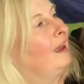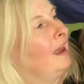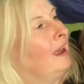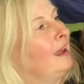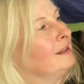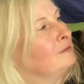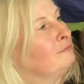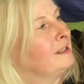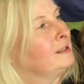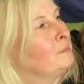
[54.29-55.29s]
is
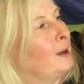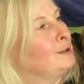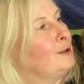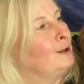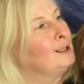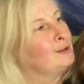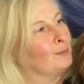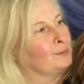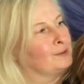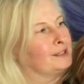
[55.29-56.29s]
written by Julia
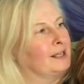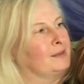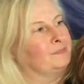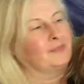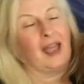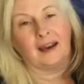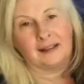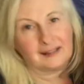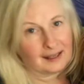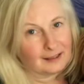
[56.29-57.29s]
Donaldson and it's
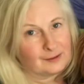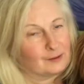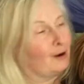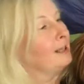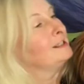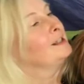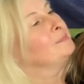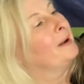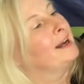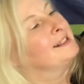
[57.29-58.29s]
illustrated
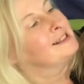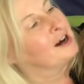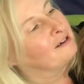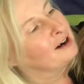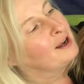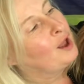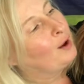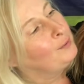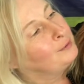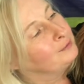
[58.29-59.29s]
by Zara
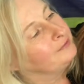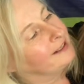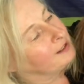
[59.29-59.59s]
Ogilvie.